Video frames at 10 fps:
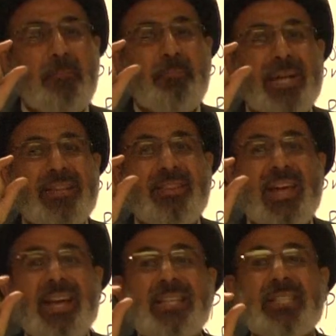But
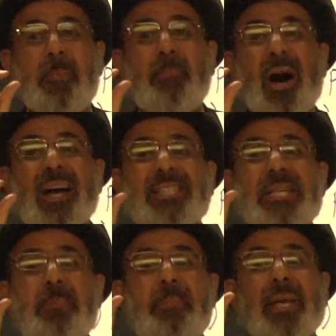there is a
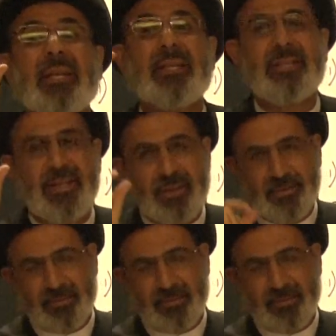possibility.